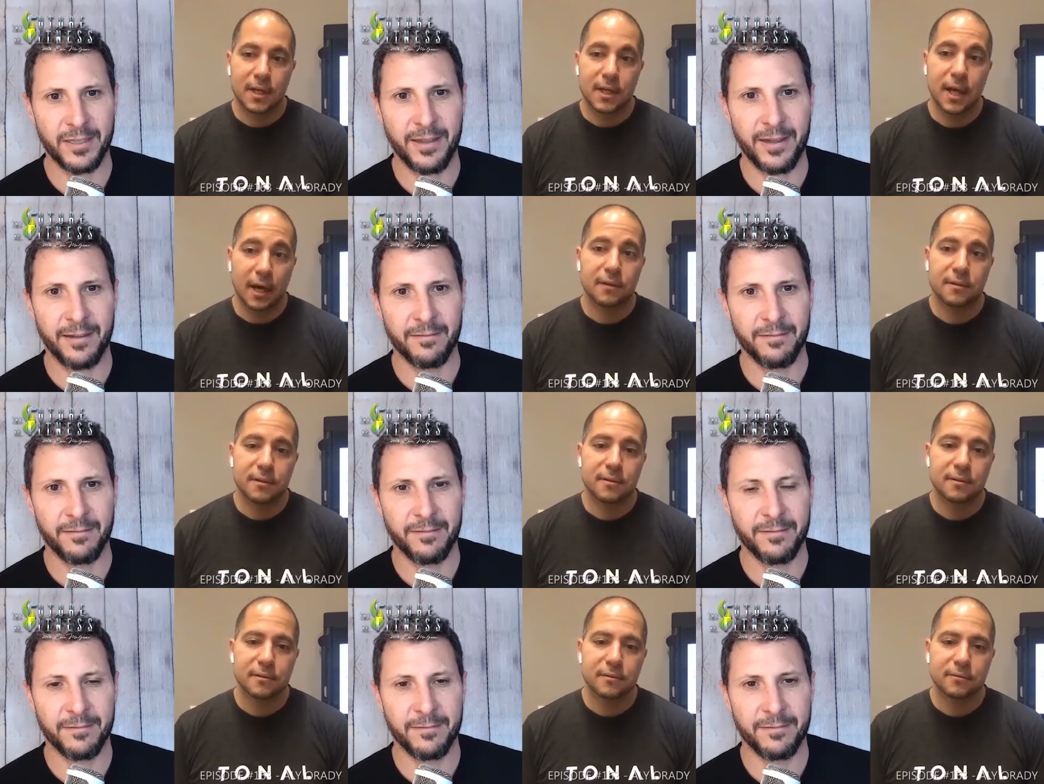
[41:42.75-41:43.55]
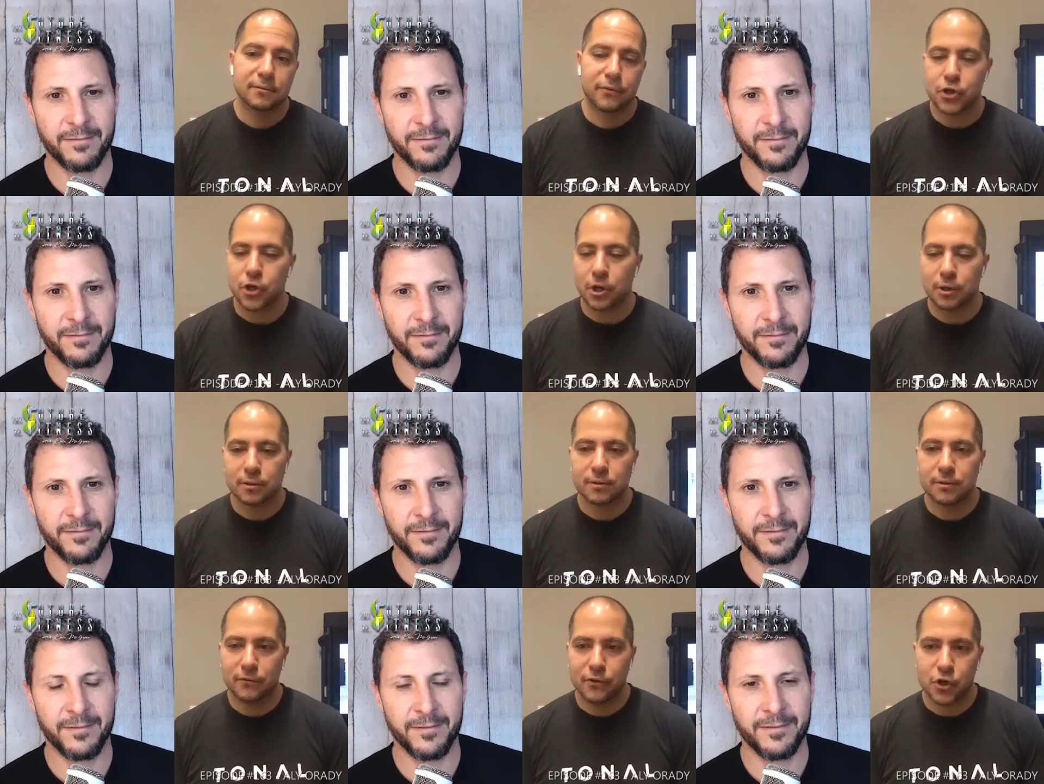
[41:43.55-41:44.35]
Speaker 1: Just like, yeah, for
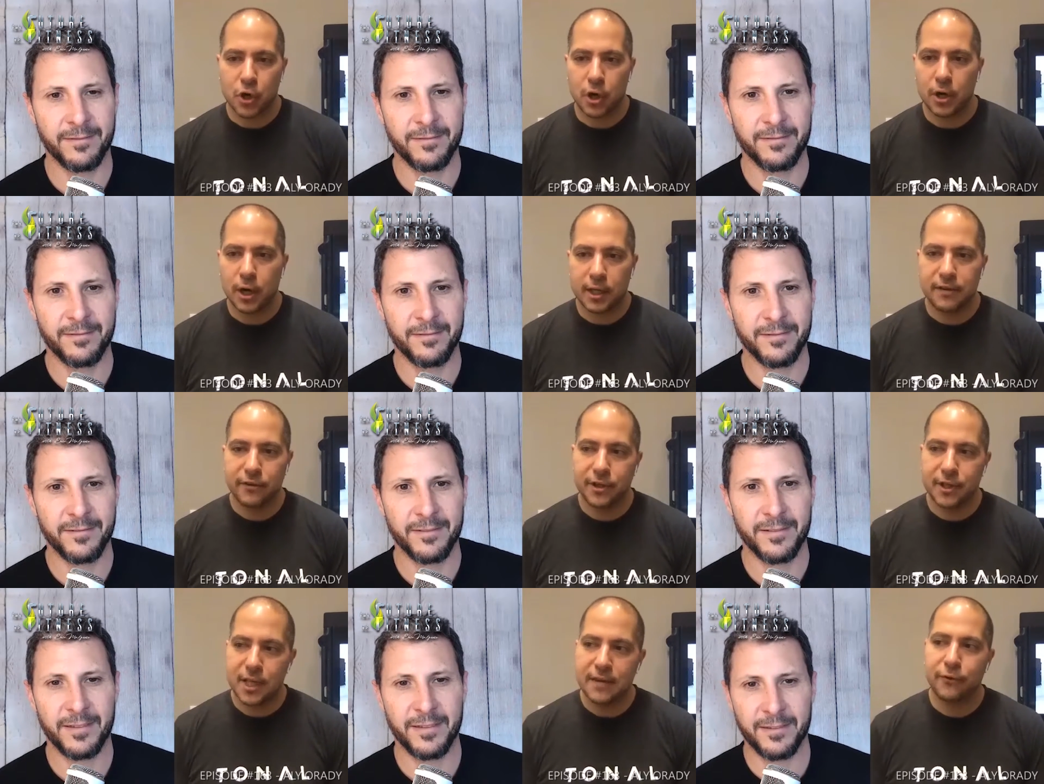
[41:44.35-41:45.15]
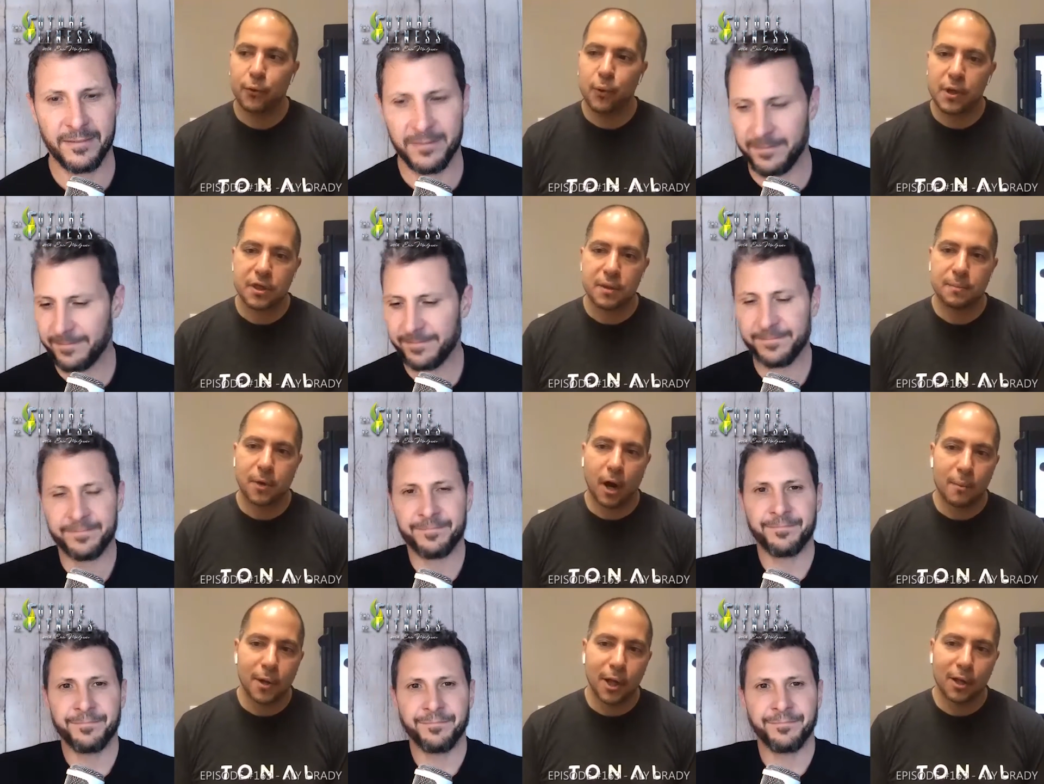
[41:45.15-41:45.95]
sure. For sure. And even, even with
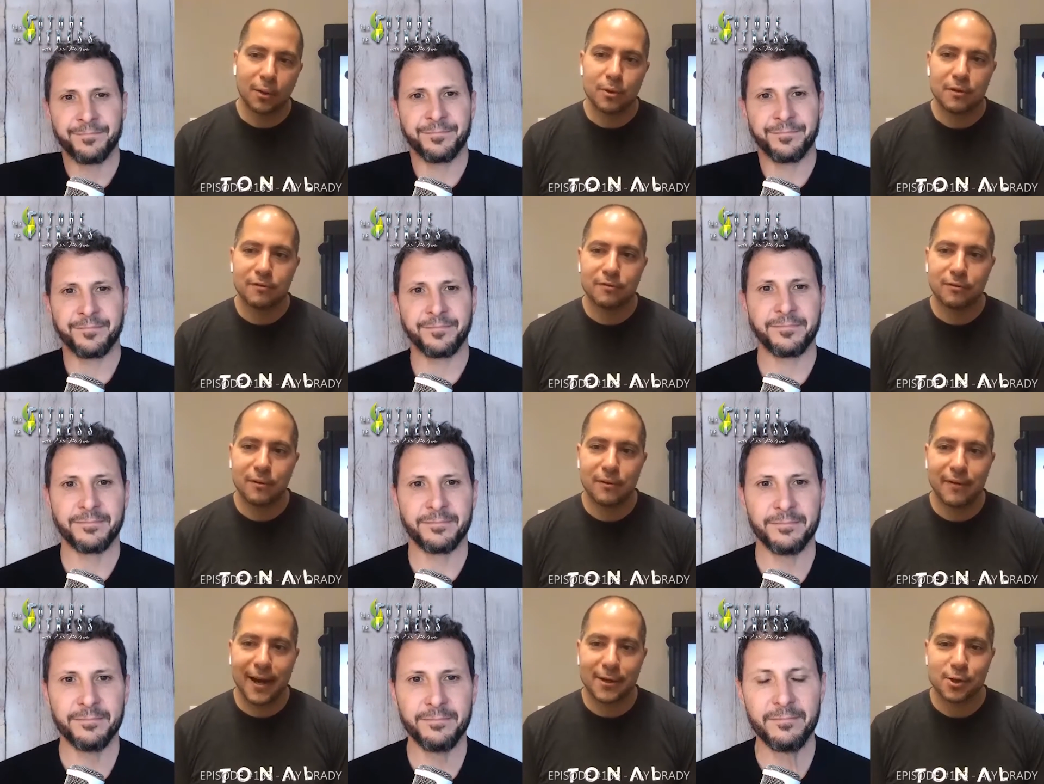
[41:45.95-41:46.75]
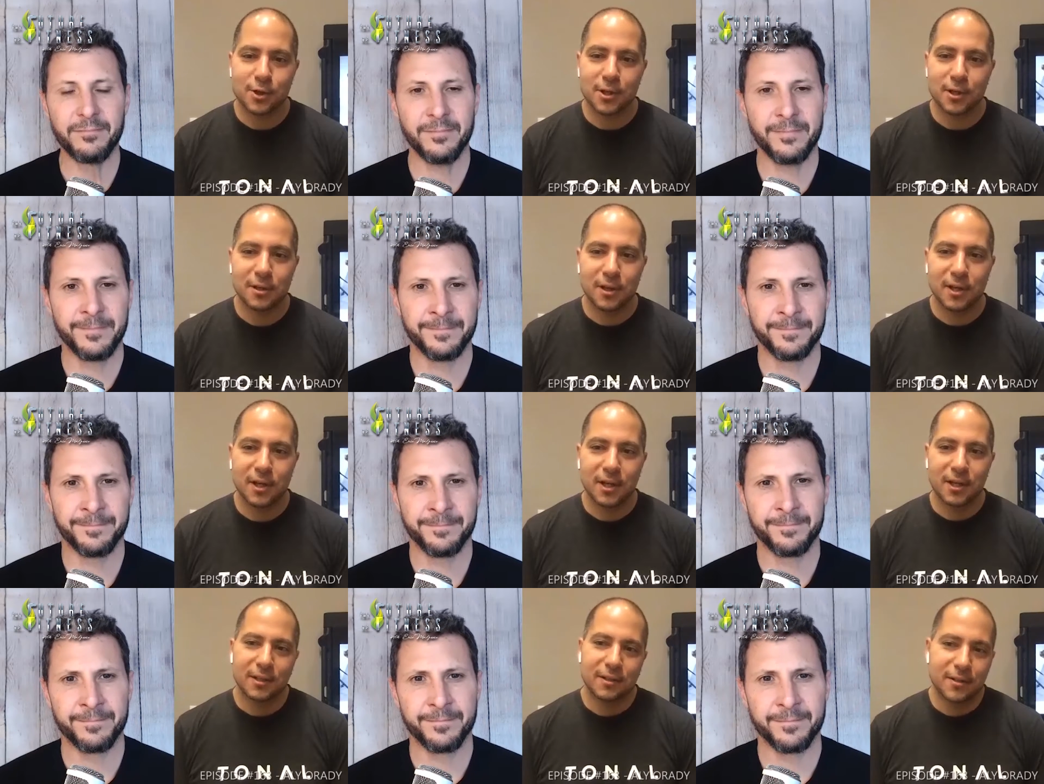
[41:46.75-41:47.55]
the barbell, we've, we've actually,
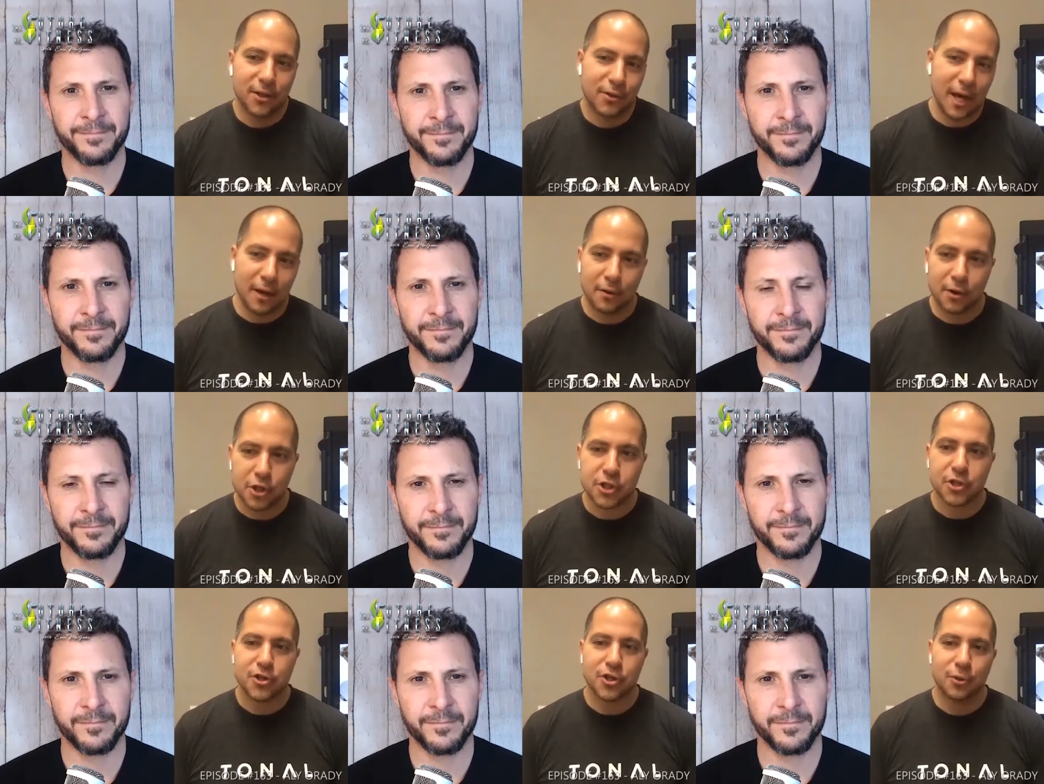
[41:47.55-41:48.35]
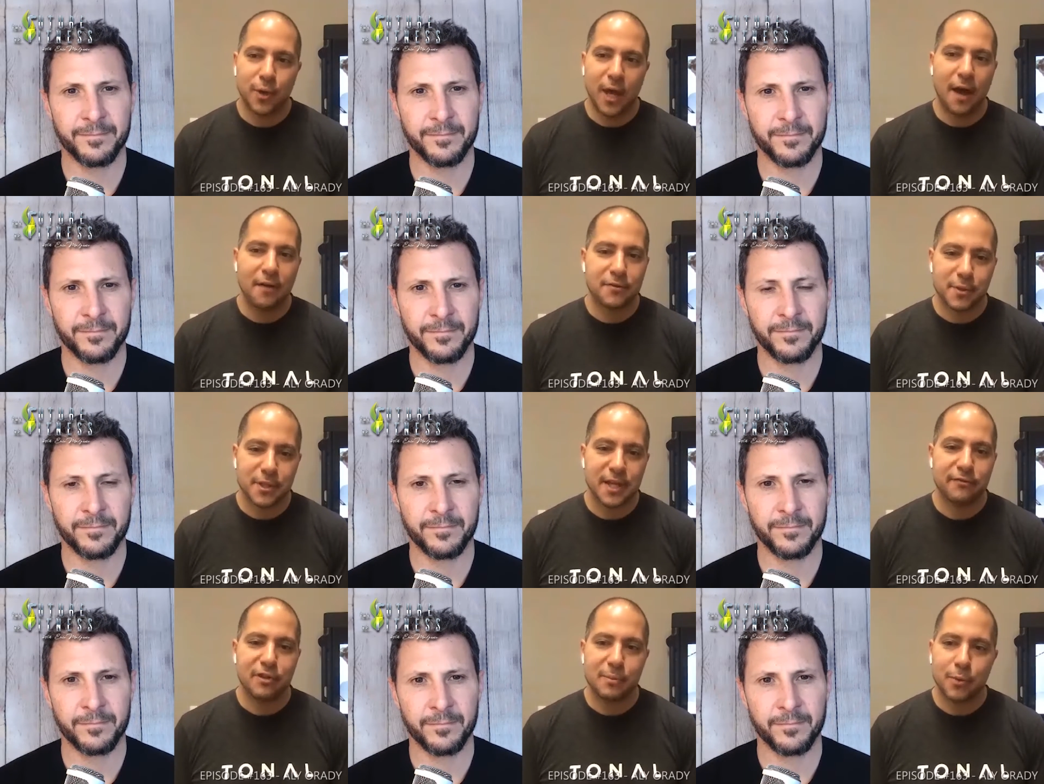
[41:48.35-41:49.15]
you know, now that it's digital, we
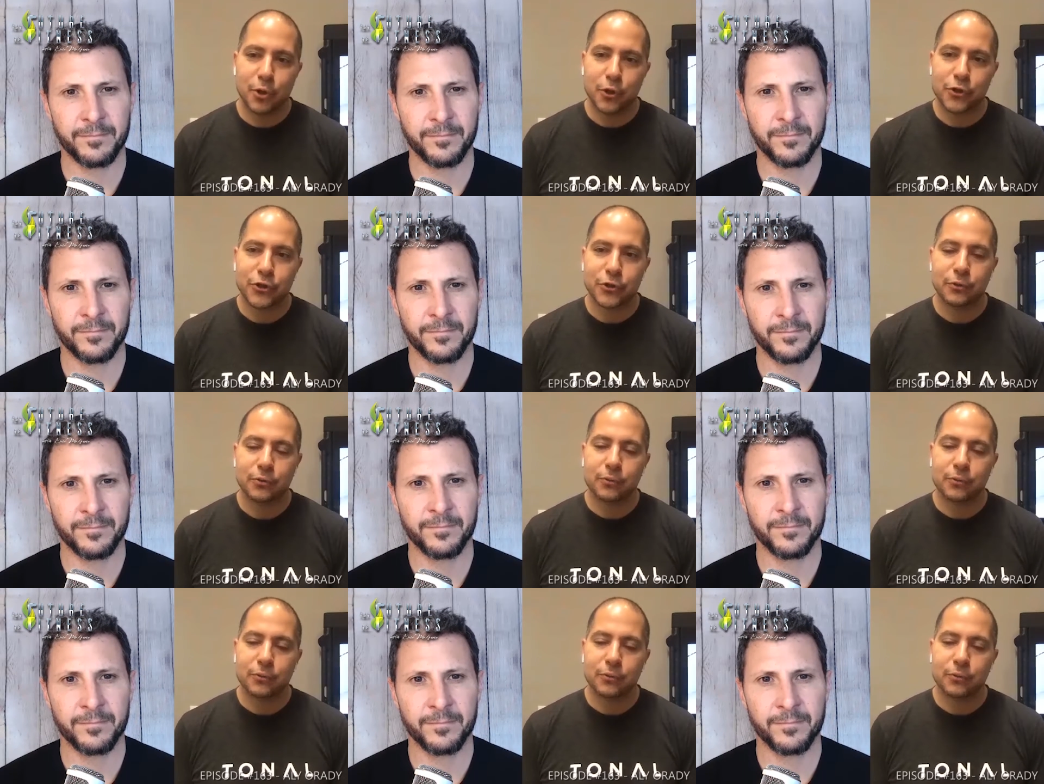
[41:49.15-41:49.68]
have some safety mode.